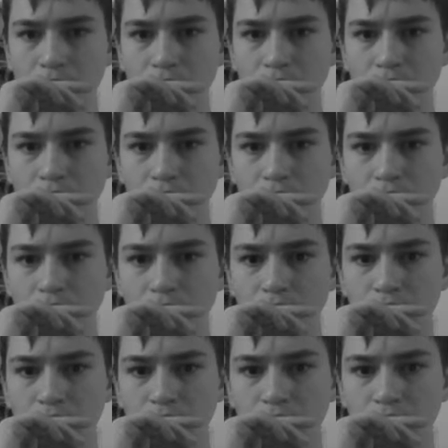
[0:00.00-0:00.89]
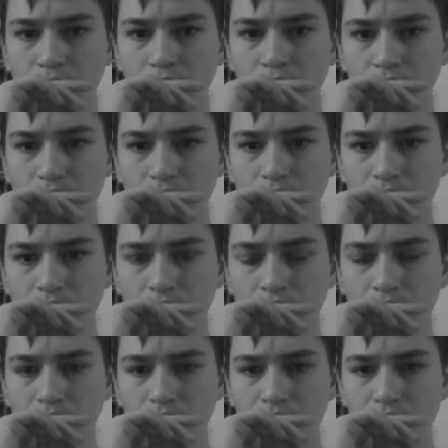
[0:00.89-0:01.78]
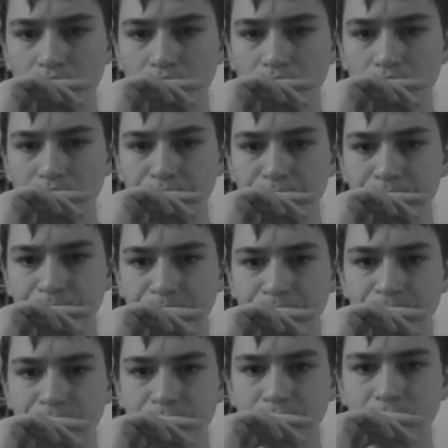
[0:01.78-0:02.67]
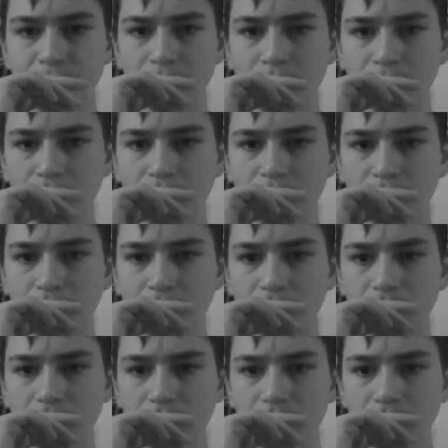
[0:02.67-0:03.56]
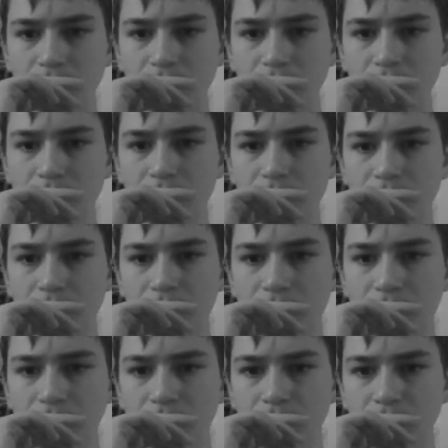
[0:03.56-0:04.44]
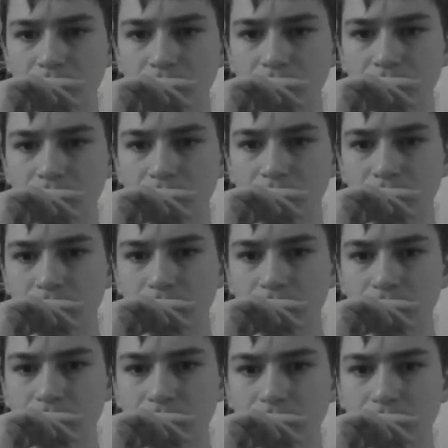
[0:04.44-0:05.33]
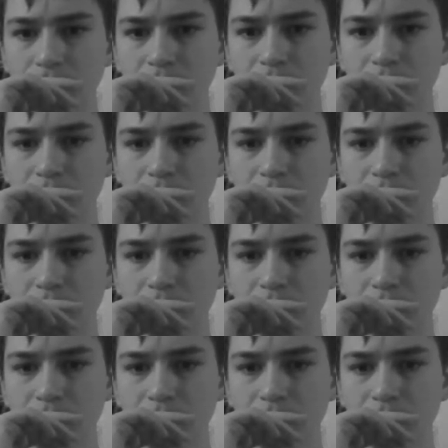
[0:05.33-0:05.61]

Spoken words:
(no one is talking)